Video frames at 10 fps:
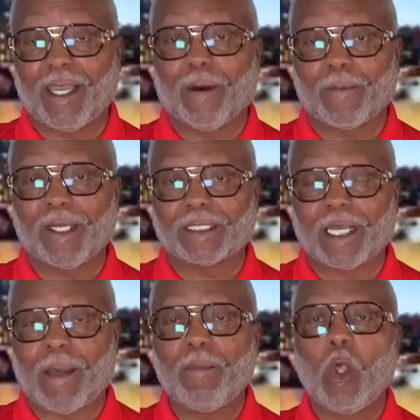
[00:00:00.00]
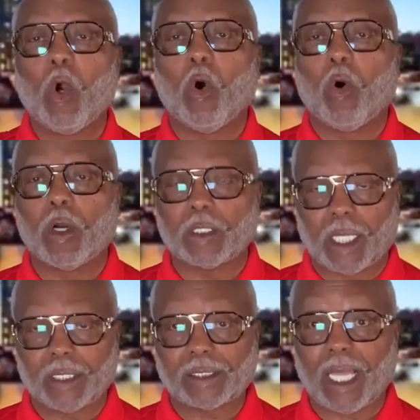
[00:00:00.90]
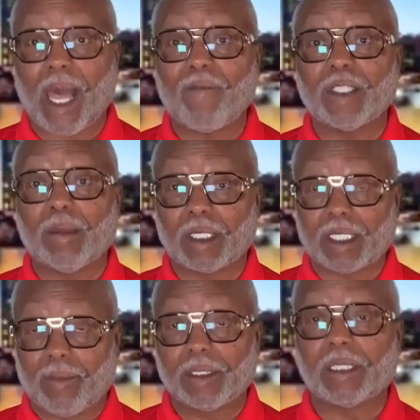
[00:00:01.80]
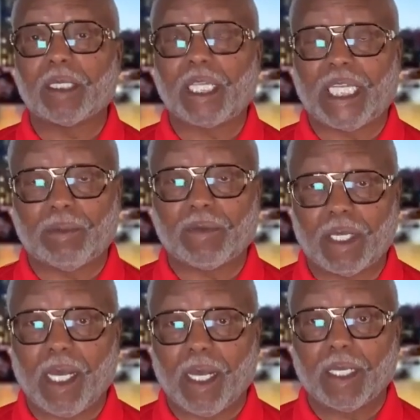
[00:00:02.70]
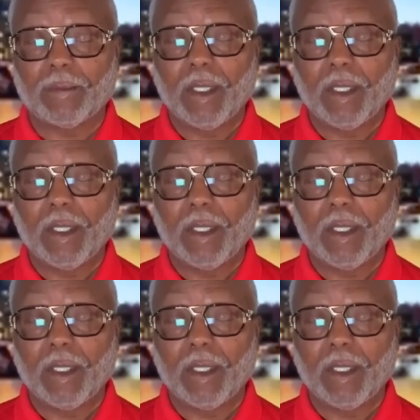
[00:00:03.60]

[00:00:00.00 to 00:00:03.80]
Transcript: hell, praise God, or that it's time for them to come into the kingdom of God.